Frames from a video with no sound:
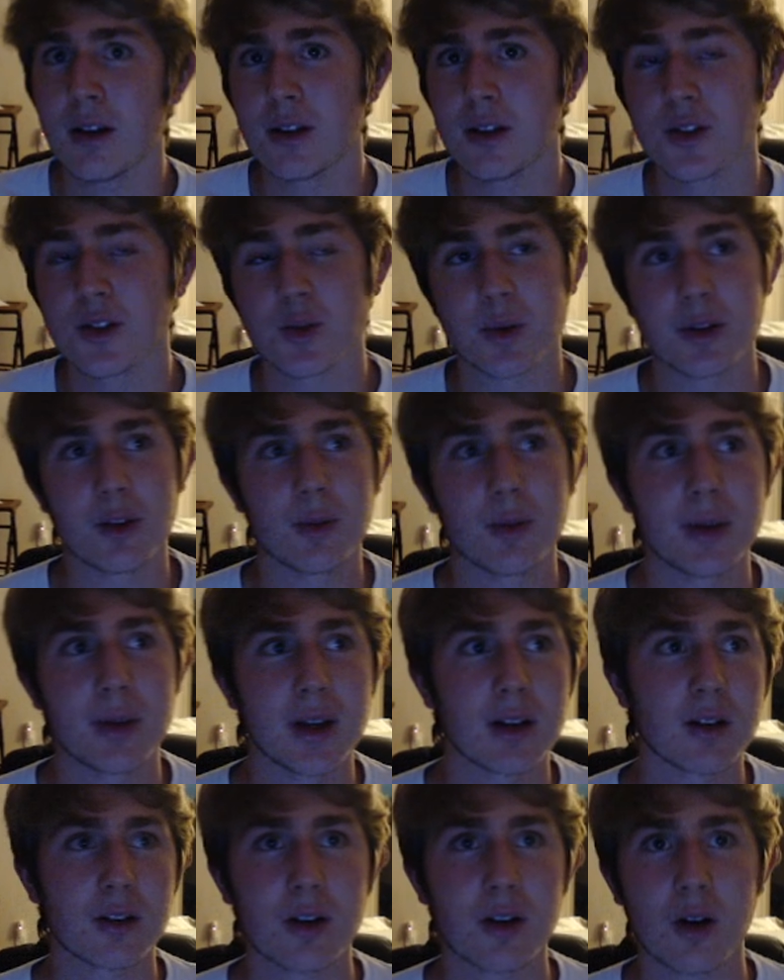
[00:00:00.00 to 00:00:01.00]
Israel
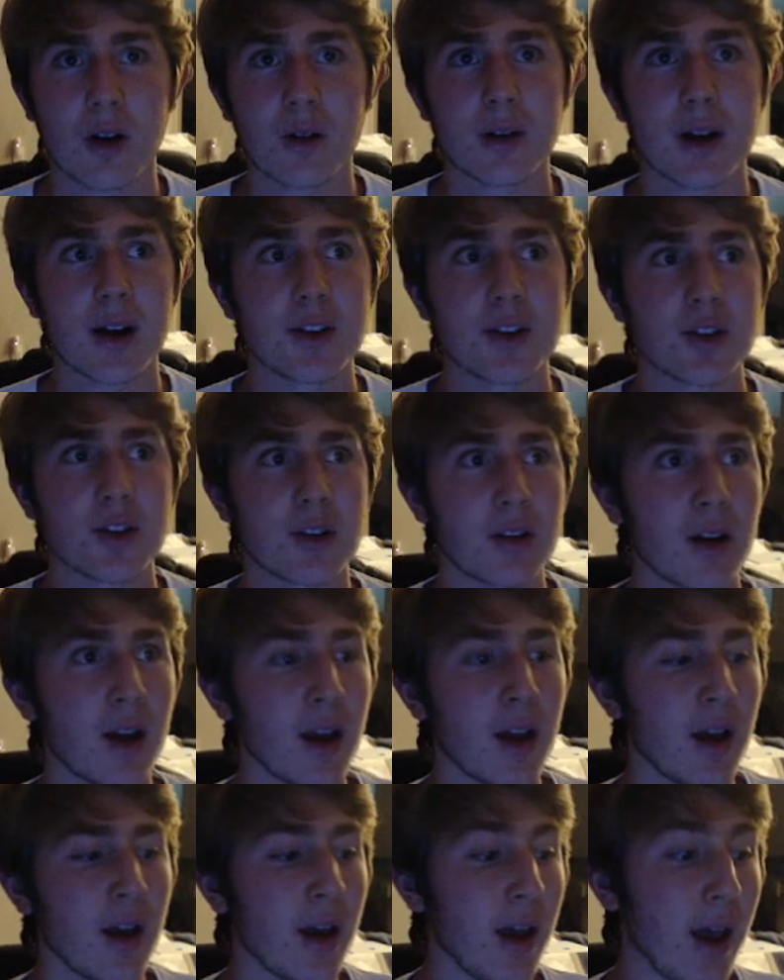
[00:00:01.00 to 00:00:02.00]
being a colonizer,
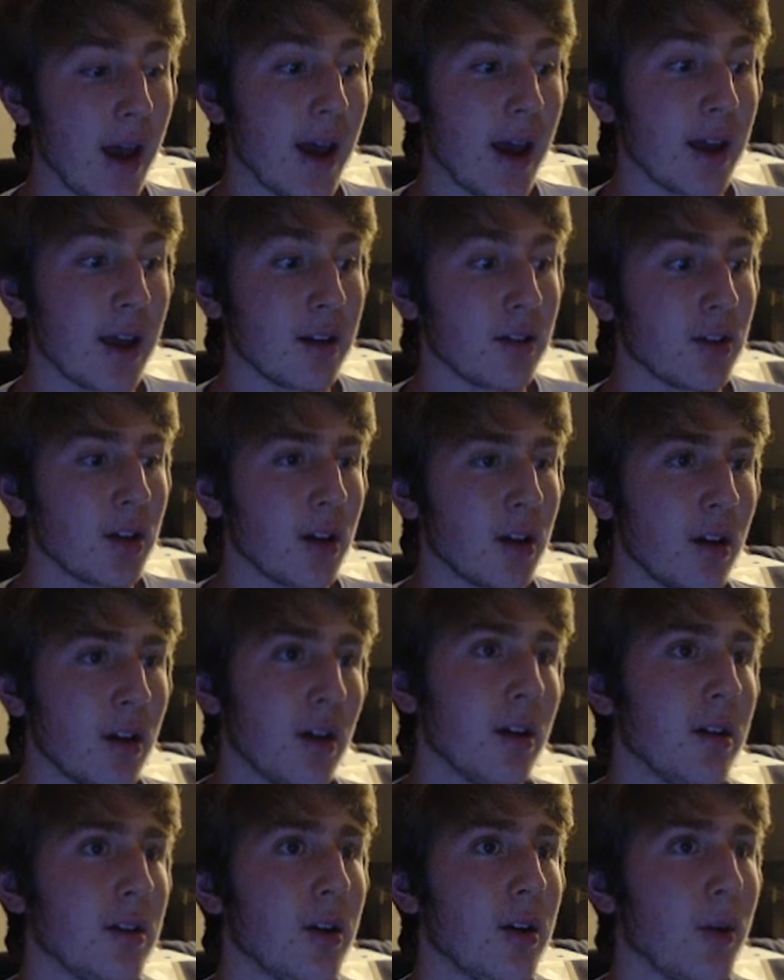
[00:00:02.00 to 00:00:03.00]
and
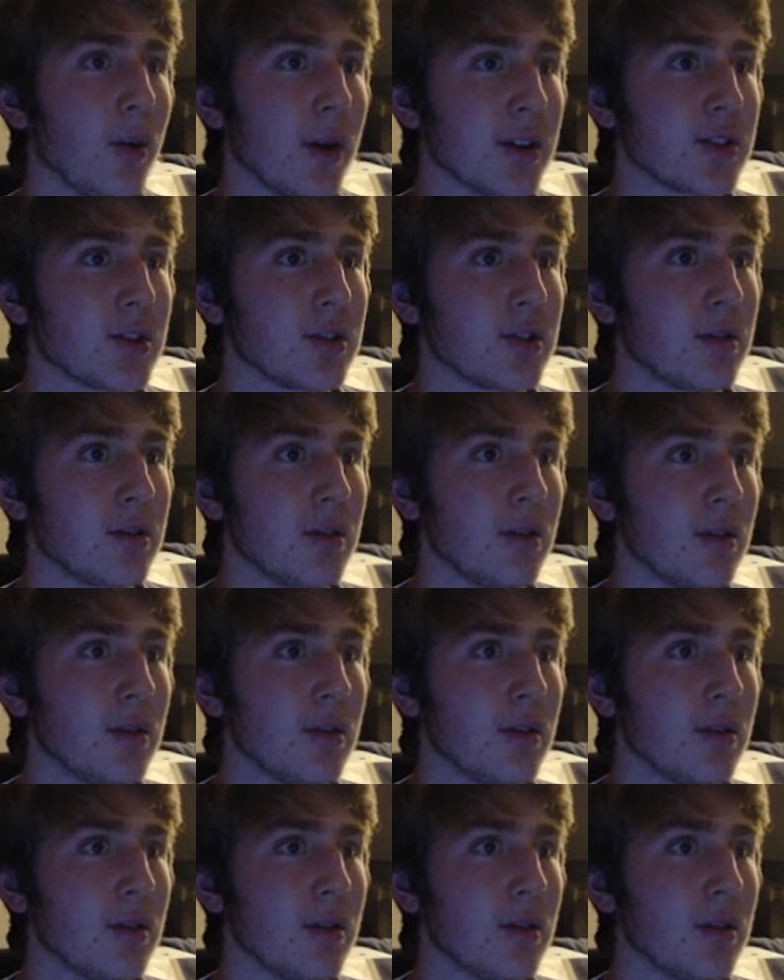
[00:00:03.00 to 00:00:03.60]
it's